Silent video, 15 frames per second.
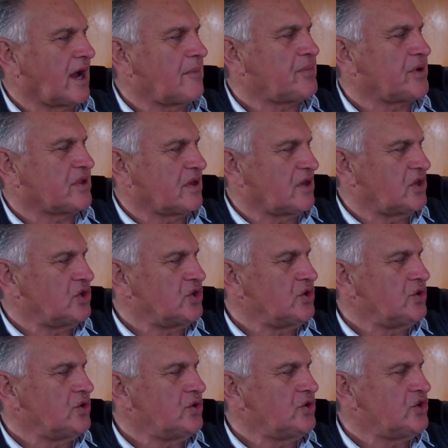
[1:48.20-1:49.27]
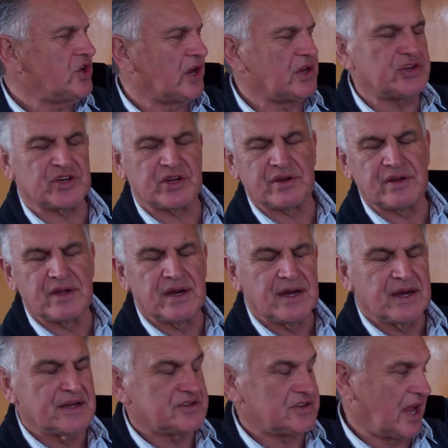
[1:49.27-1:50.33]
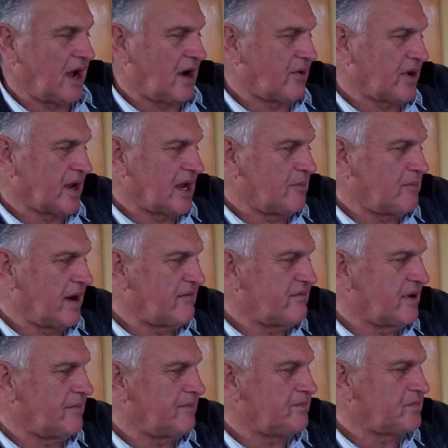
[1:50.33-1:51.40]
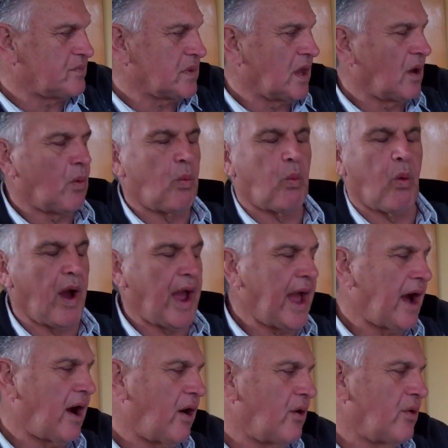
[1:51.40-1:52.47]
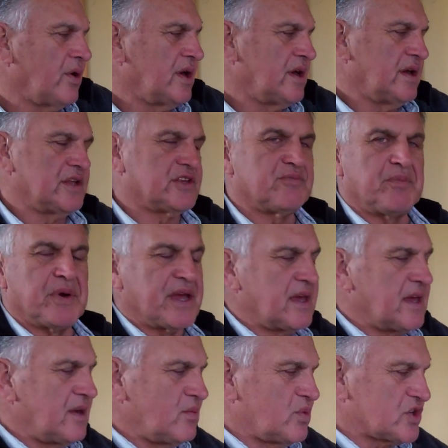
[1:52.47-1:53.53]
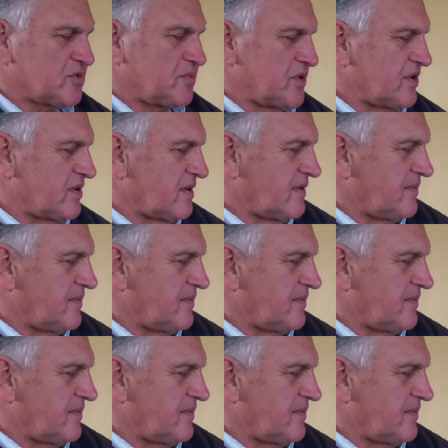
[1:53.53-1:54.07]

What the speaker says: up at the huge engine towering above him. "Wow, it's big," he whispered.